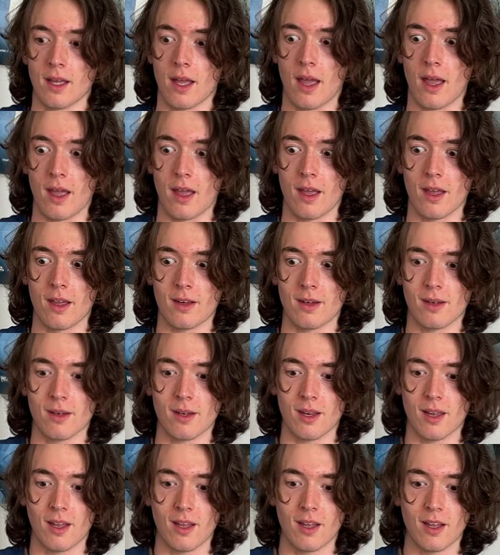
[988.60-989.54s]

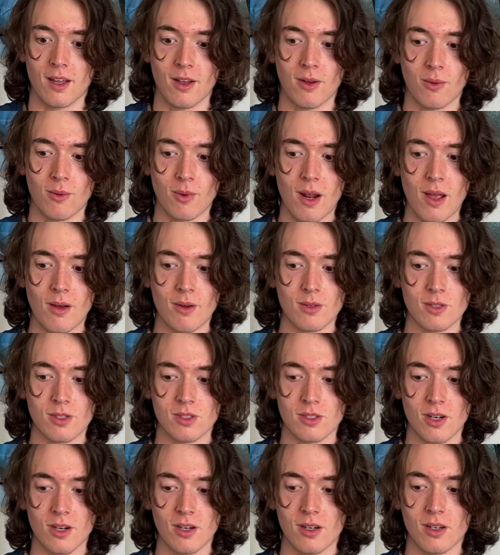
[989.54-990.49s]
And when I was
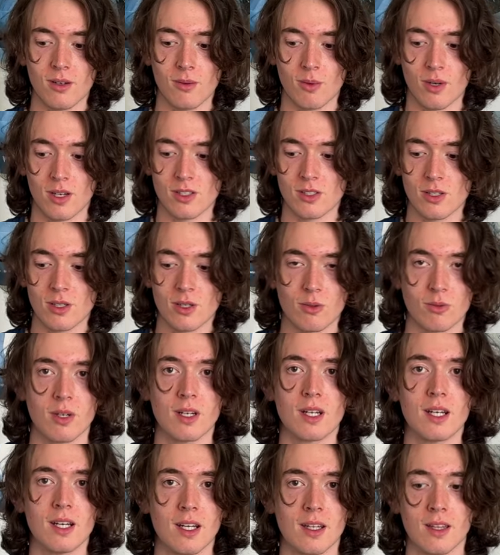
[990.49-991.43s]
started when I started
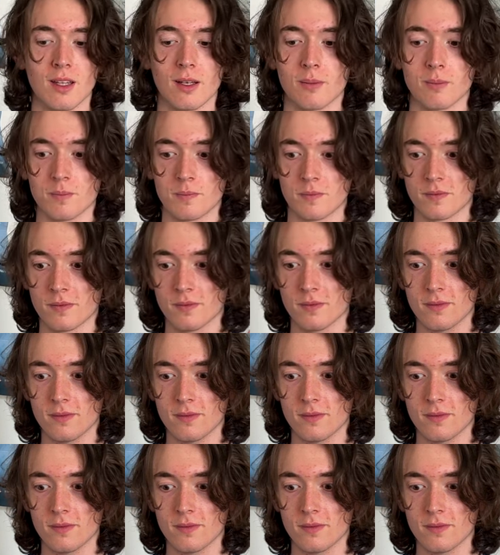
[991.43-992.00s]
running in them,